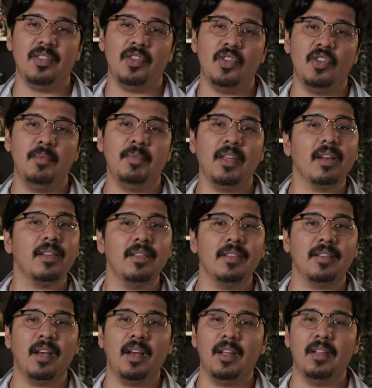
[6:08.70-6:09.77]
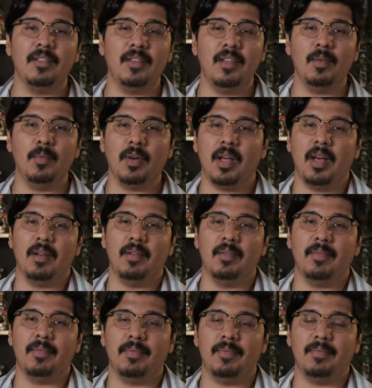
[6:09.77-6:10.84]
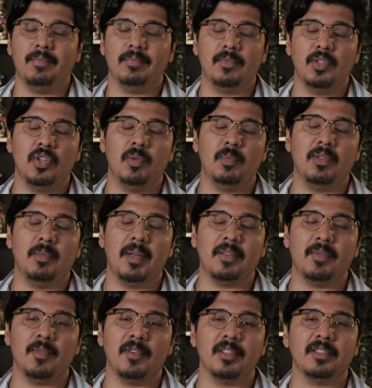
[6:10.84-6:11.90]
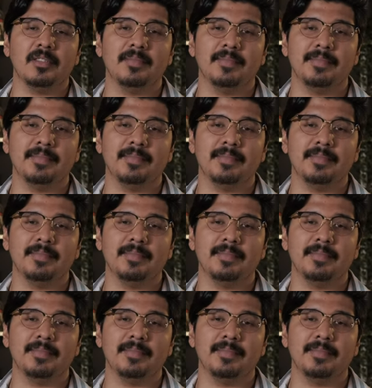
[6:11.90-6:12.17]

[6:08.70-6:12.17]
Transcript: the cubes out of this guy and see what kind of cubes it makes for us.